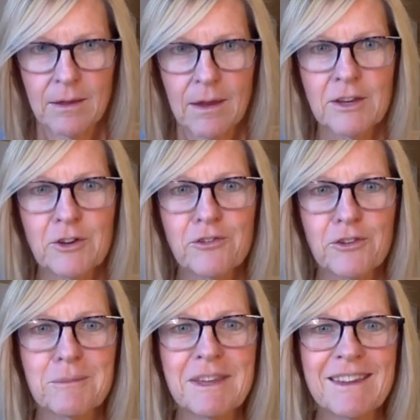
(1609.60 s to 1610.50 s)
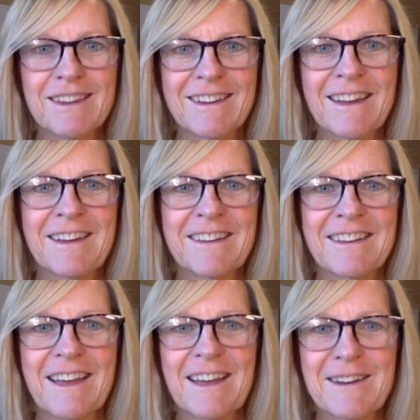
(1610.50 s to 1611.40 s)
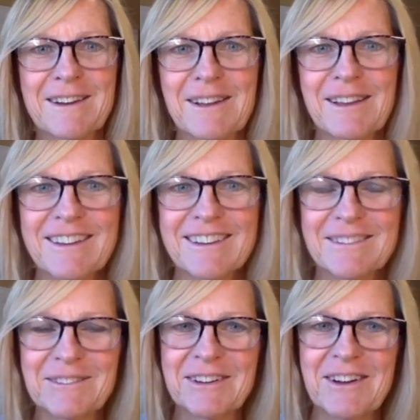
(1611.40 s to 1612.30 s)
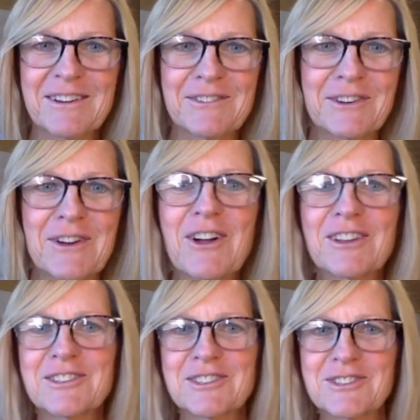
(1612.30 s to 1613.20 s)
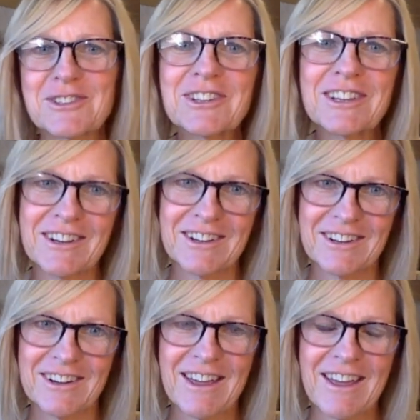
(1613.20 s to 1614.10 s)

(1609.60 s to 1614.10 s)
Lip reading: I know for me, like, I had a client, we got off a call just earlier,